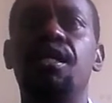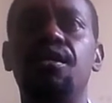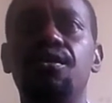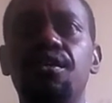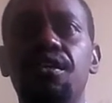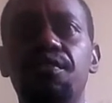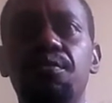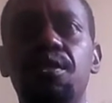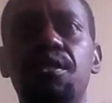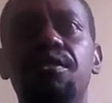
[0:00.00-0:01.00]
Hello
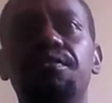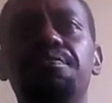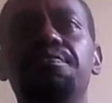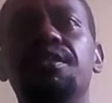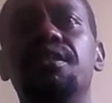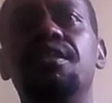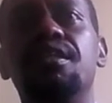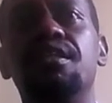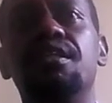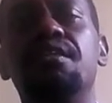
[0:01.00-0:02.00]
everyone,
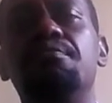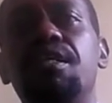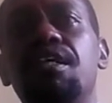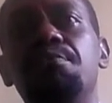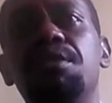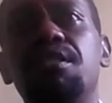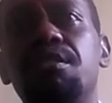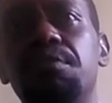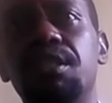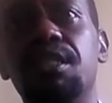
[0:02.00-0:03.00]
my name is
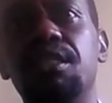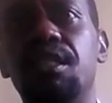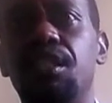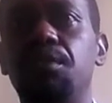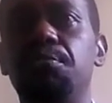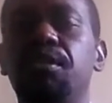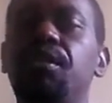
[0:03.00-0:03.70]
Michel Ndaishimi.